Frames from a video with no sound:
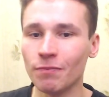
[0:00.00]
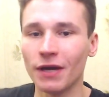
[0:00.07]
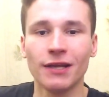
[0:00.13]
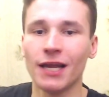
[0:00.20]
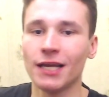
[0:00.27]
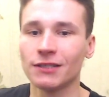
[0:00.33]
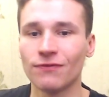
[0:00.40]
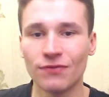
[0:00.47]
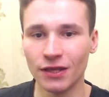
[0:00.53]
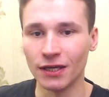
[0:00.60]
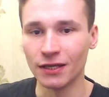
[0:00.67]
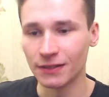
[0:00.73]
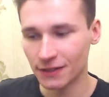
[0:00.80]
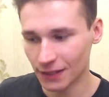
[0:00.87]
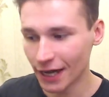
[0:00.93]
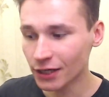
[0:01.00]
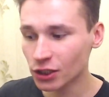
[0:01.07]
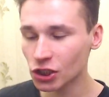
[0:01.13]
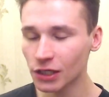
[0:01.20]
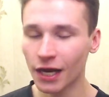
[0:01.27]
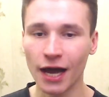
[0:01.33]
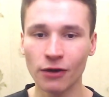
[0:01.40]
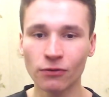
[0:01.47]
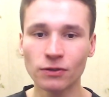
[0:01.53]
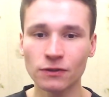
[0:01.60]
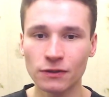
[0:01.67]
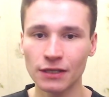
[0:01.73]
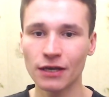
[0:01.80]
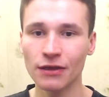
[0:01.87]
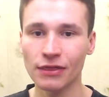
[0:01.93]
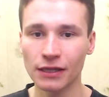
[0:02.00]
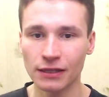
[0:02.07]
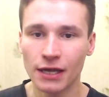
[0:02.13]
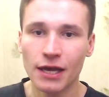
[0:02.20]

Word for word: a lot of things. Actually, actually, I want to say that